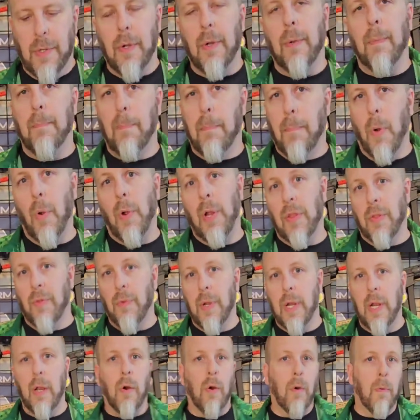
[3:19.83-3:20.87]
or
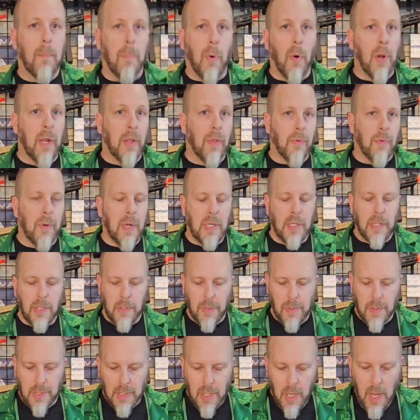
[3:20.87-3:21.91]
.30 and
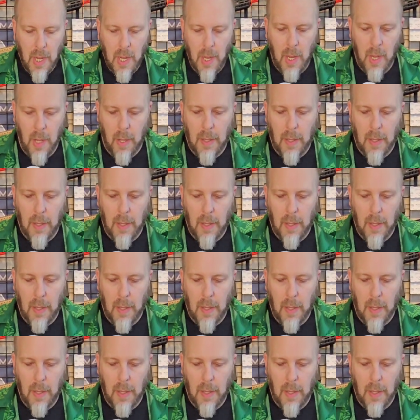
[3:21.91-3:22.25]
.32s.